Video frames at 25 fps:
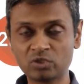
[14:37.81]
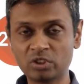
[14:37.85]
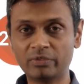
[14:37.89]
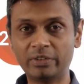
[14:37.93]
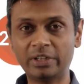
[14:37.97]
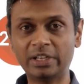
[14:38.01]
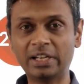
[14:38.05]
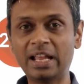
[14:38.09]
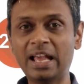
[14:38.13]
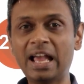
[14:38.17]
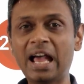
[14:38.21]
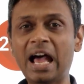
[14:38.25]

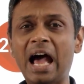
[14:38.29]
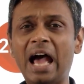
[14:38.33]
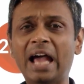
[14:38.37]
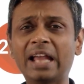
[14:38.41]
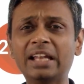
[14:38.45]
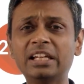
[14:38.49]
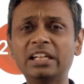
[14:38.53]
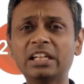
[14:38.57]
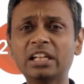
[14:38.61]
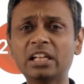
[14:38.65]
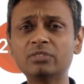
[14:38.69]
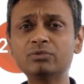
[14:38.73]
Fine. I
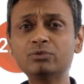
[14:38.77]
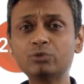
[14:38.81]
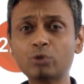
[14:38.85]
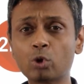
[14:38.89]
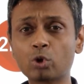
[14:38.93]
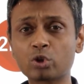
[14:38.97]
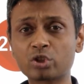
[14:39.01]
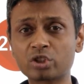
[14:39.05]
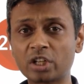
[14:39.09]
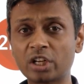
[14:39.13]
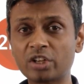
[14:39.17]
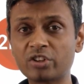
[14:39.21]
love
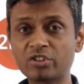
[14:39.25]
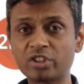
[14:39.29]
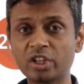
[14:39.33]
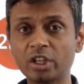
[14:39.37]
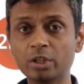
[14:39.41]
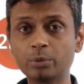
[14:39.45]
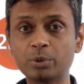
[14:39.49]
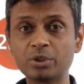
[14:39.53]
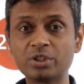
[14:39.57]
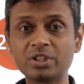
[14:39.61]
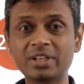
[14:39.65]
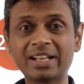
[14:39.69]
those
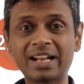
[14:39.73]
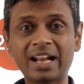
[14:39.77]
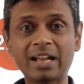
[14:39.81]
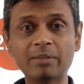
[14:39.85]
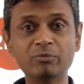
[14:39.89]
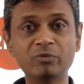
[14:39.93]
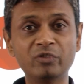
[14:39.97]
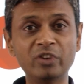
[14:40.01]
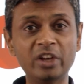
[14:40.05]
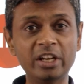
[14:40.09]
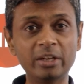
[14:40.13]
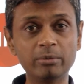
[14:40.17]
constraints which
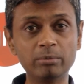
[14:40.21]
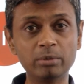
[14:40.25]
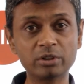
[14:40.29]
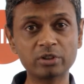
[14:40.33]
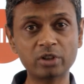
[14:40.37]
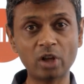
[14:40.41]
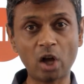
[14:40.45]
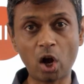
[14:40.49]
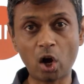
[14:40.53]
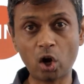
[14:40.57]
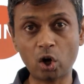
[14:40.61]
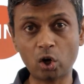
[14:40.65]
grab
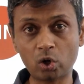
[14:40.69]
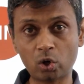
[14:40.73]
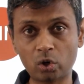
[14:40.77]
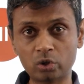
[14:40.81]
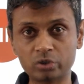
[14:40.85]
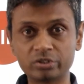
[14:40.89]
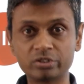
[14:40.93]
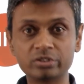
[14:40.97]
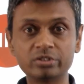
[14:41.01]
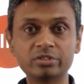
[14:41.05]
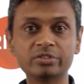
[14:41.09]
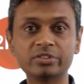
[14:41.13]
variables
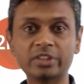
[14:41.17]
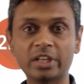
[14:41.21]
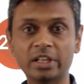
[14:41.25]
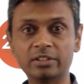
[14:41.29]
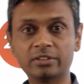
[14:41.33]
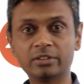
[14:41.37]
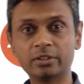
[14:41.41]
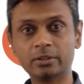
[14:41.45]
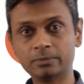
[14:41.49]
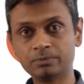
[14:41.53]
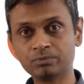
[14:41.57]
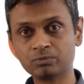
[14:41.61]
across
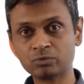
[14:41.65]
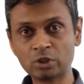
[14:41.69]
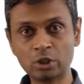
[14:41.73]
cells.